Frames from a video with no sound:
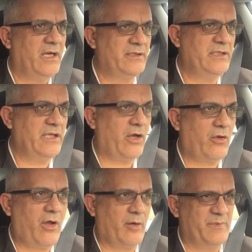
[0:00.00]
the
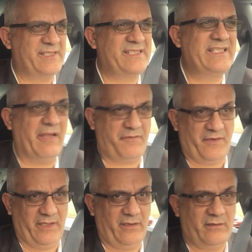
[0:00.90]
alarm is
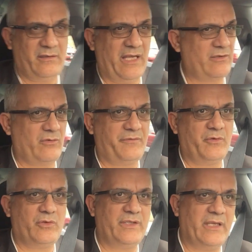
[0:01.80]
deafening. I don't know if
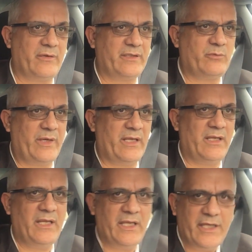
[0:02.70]
you could hear it well
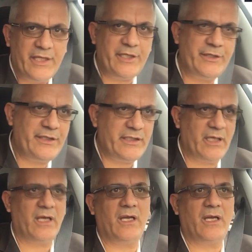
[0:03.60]
in the